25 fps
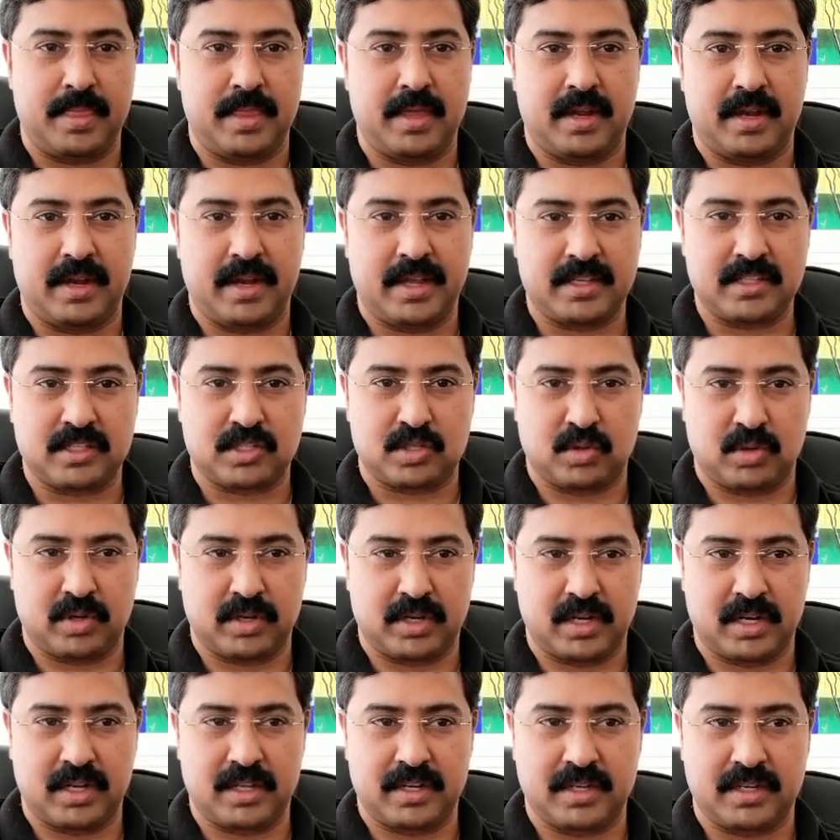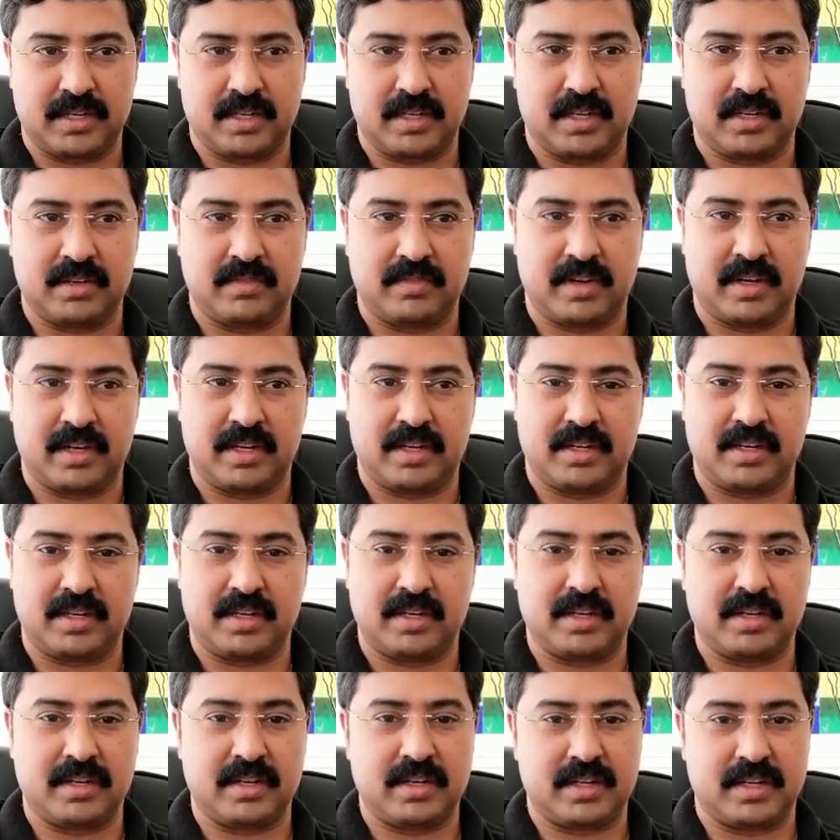The next quarterly
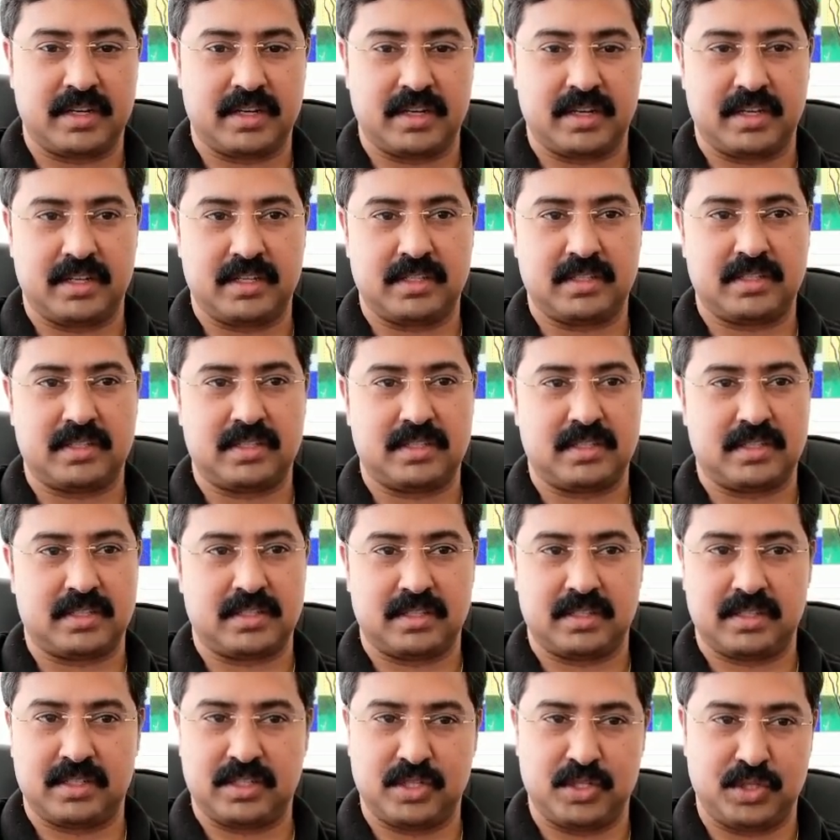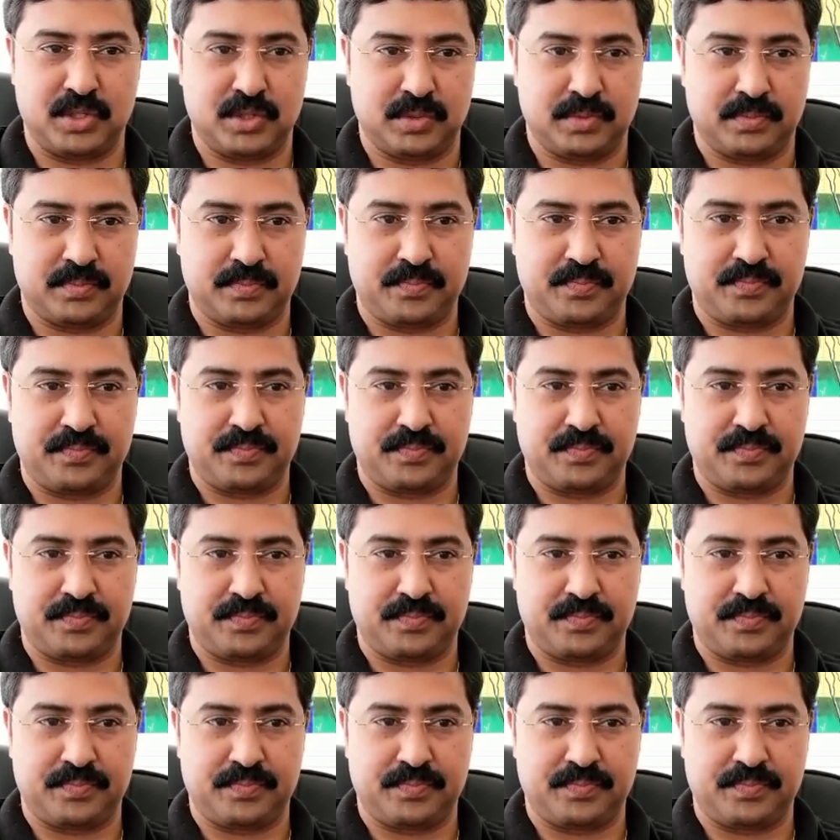return is due.